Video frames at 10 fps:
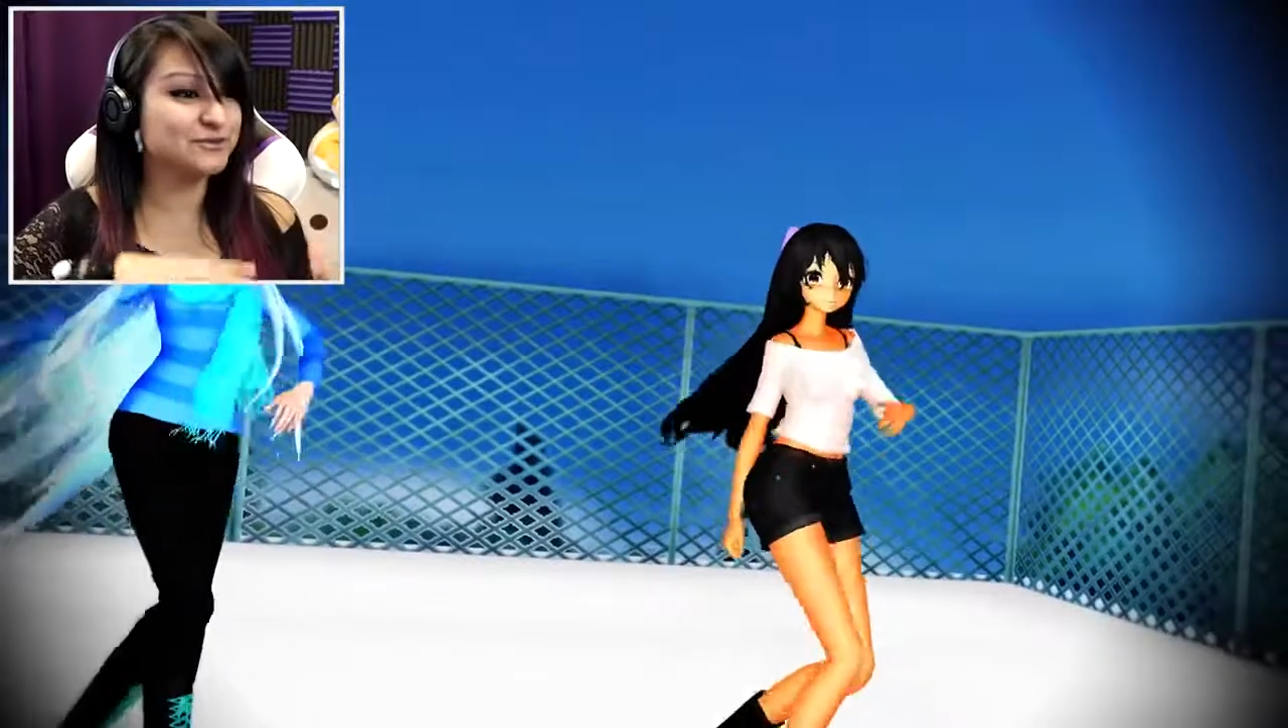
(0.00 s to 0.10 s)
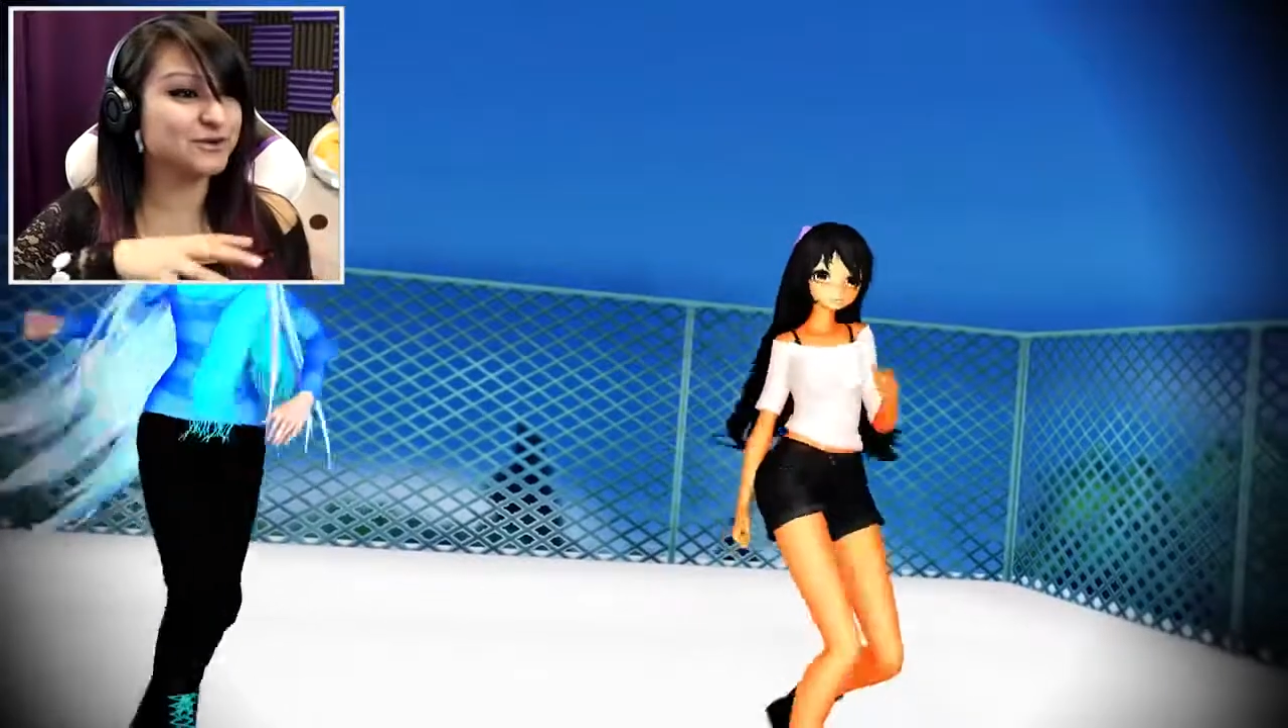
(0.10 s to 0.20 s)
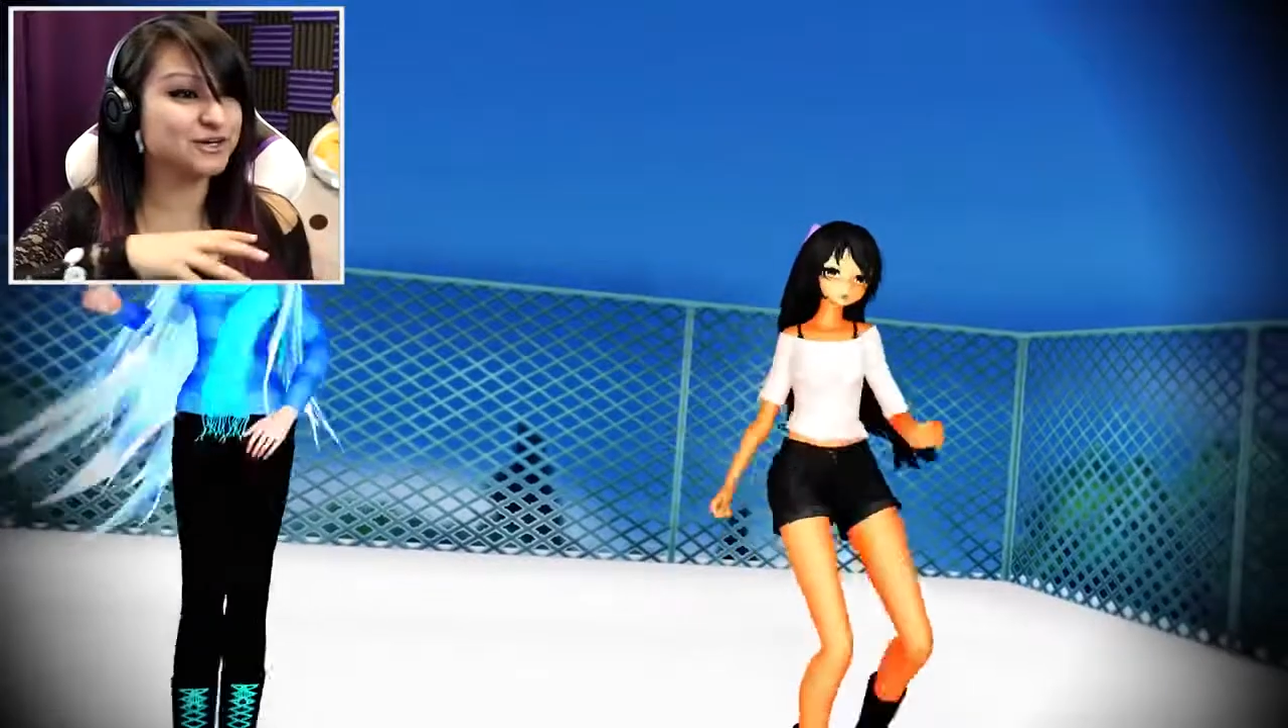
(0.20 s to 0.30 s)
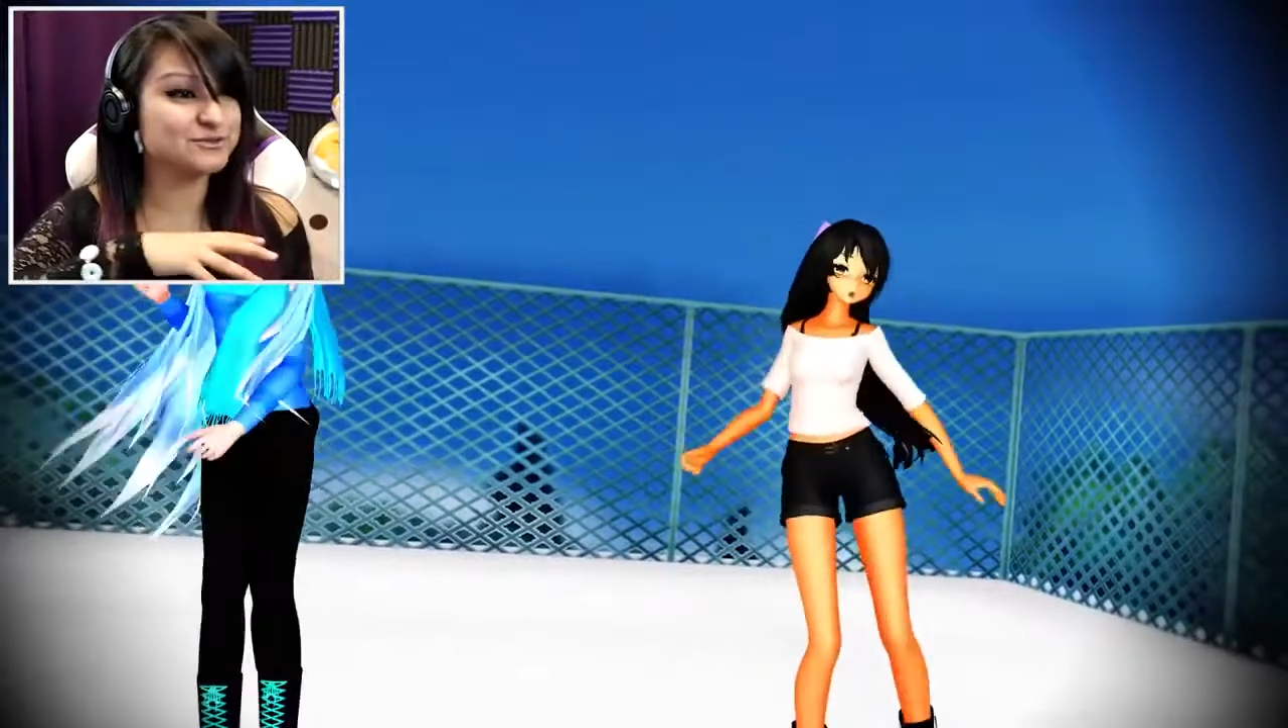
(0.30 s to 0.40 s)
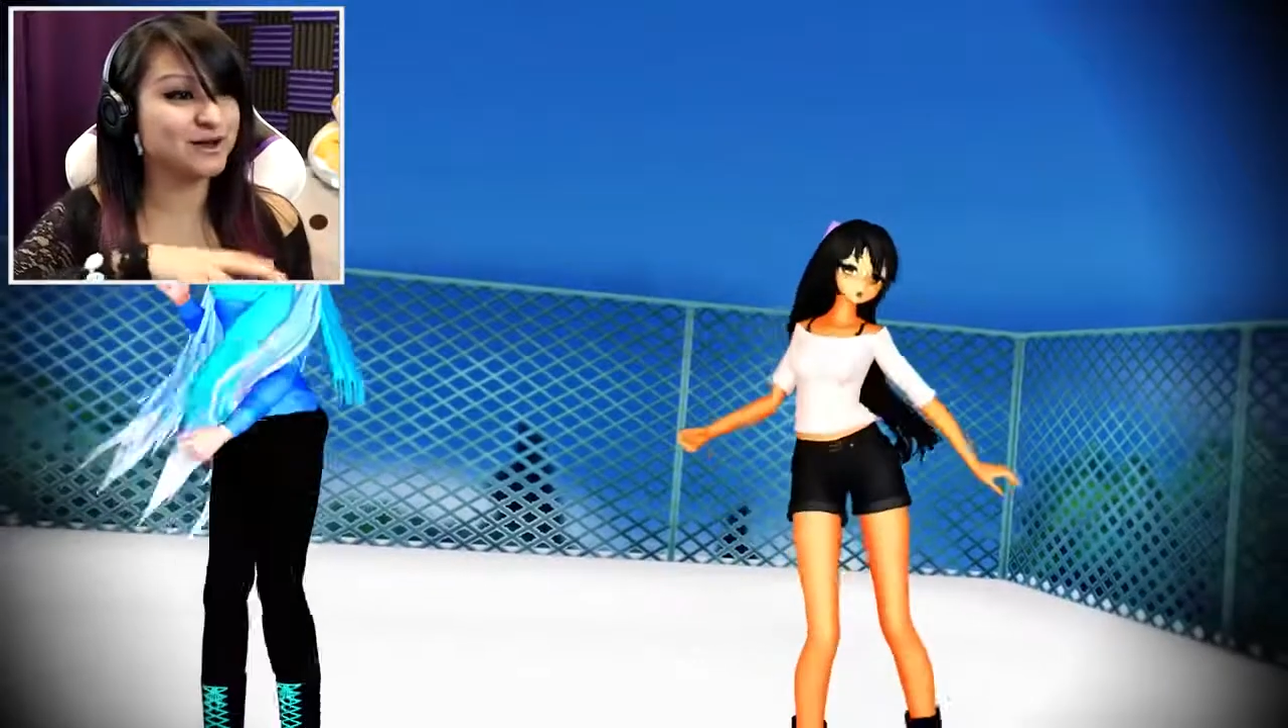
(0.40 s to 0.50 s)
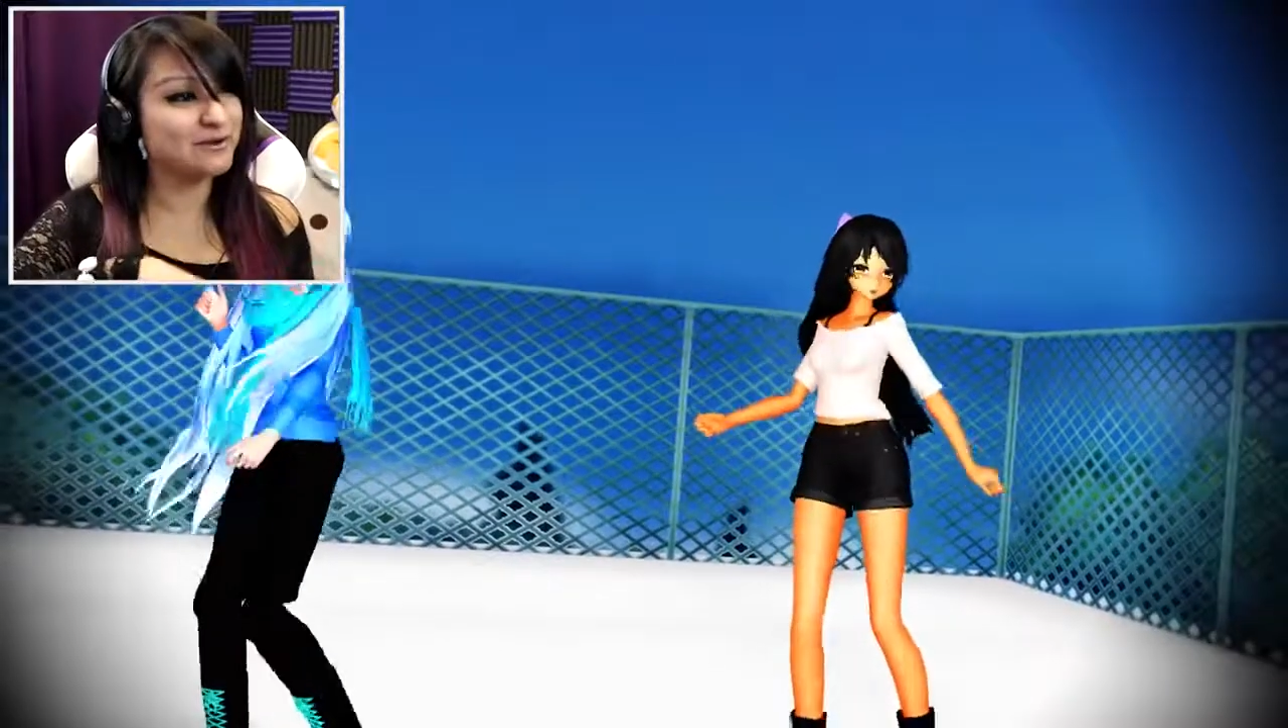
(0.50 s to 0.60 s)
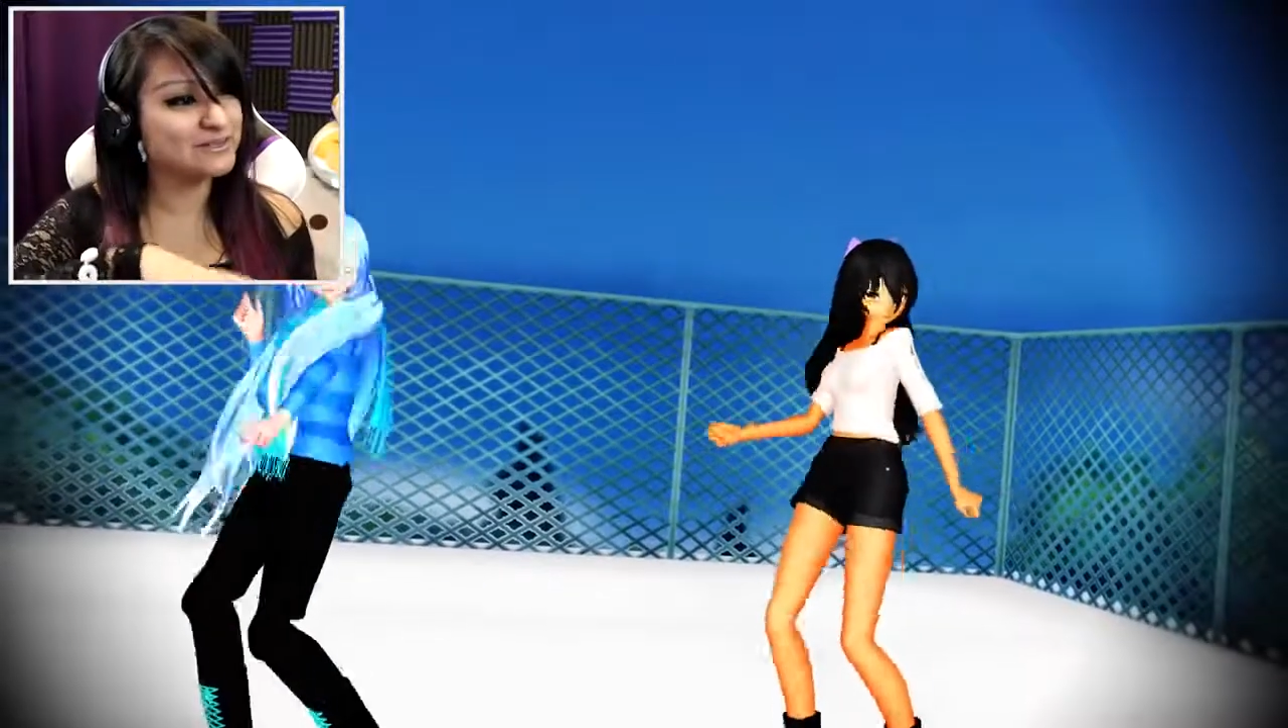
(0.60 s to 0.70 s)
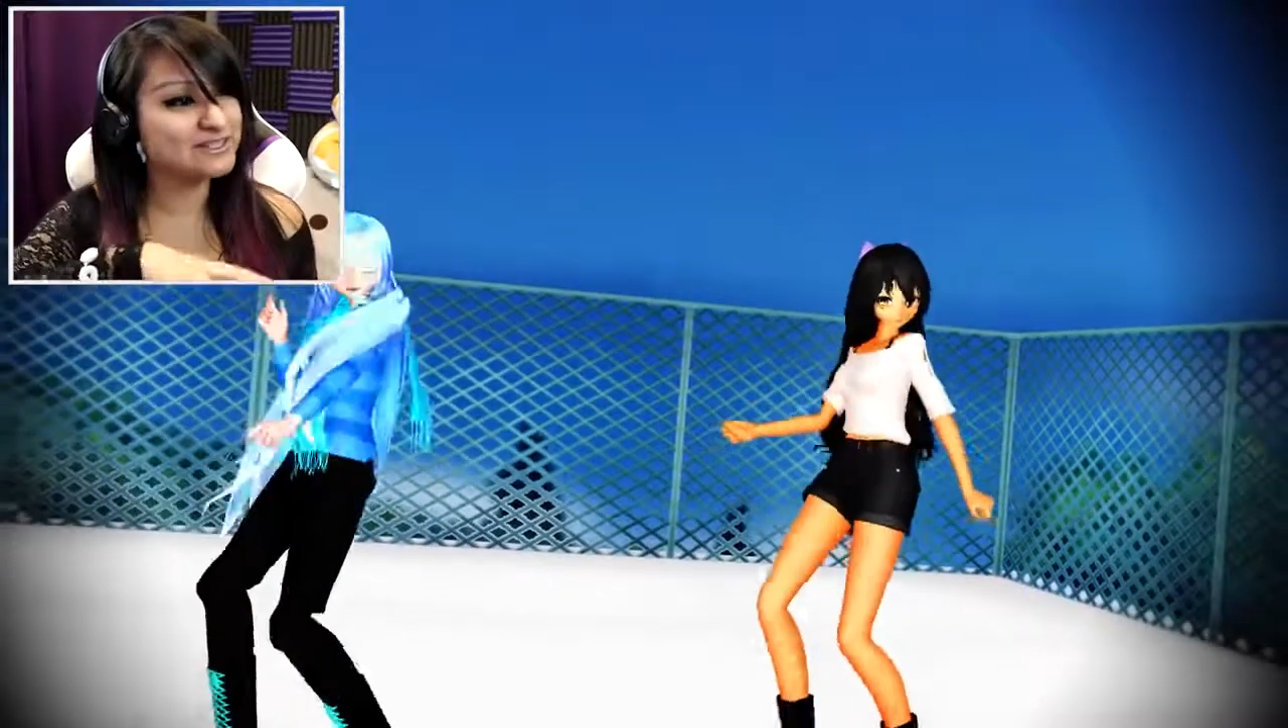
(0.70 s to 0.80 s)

works well with